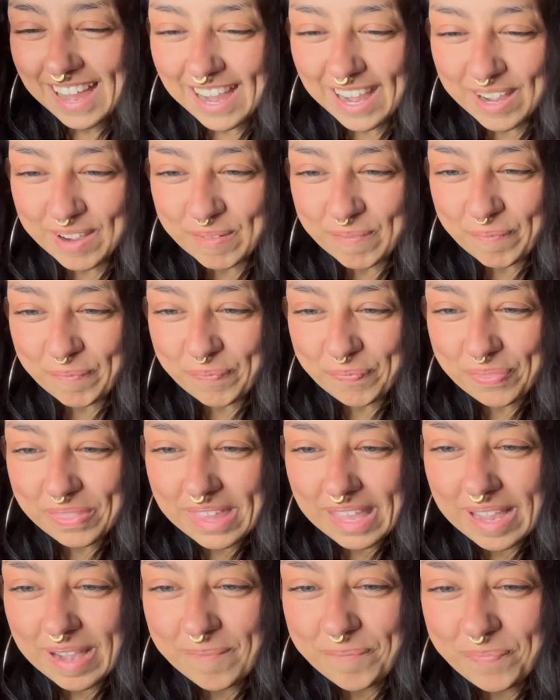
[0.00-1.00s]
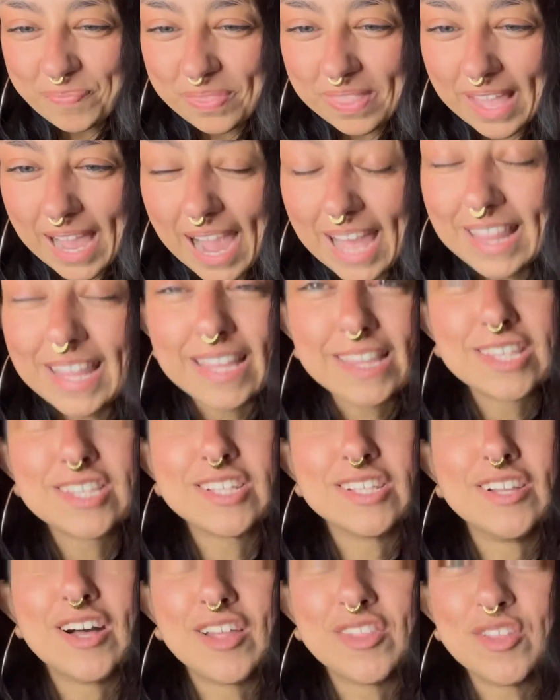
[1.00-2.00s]
I like this
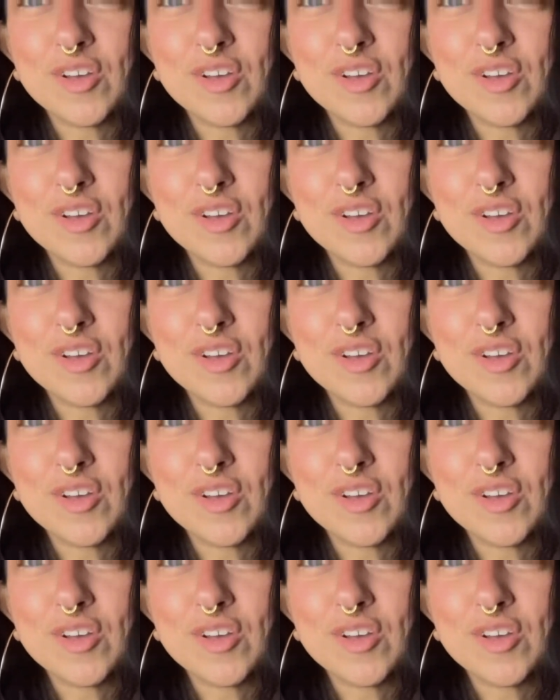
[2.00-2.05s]
a lot